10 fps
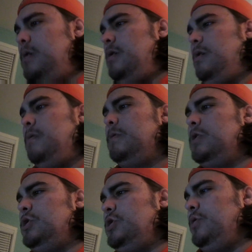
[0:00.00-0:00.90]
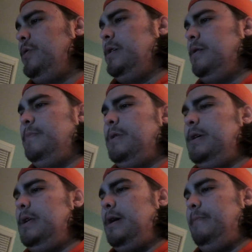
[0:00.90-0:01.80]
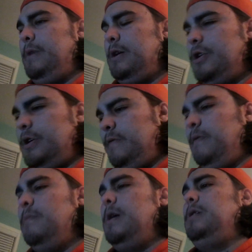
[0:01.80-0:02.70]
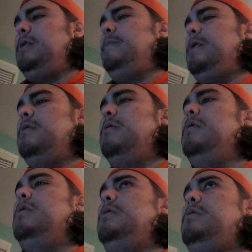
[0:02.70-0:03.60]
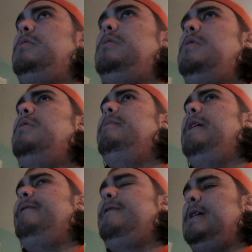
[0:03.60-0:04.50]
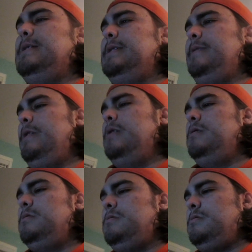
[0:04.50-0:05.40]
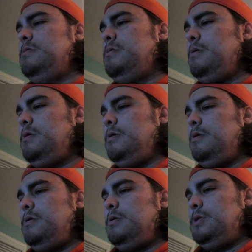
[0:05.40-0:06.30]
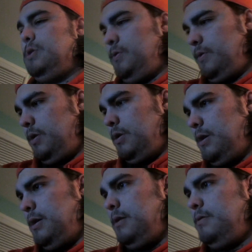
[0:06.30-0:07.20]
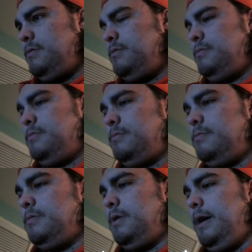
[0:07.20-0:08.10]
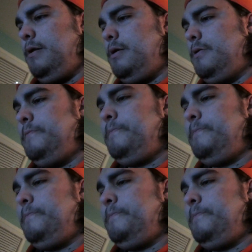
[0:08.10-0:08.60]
I'm gonna show you, but I'm not gonna give you my email or my friend's email, so you're not, I don't know.